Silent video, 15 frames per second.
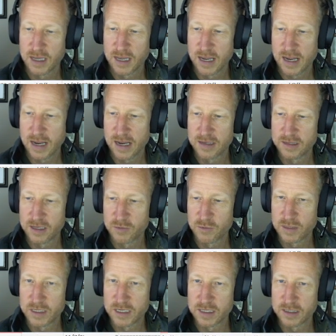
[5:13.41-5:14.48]
And then
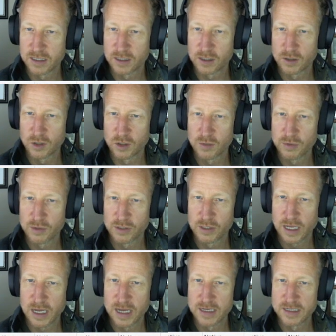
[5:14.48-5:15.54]
we need the global
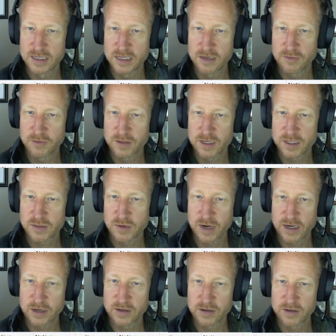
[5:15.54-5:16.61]
ID for this
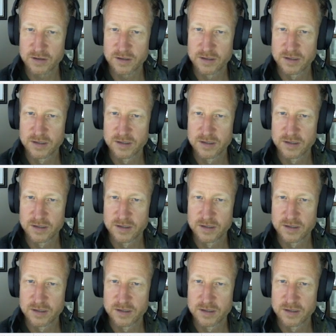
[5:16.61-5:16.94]
record.